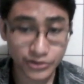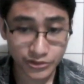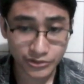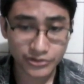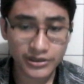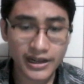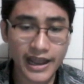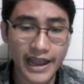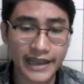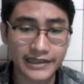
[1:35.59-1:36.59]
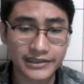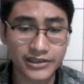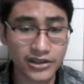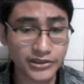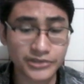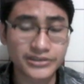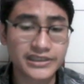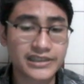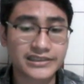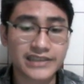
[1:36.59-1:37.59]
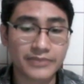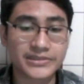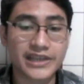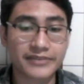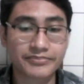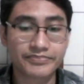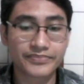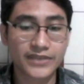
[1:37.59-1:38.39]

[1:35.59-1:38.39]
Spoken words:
to and not using a subject.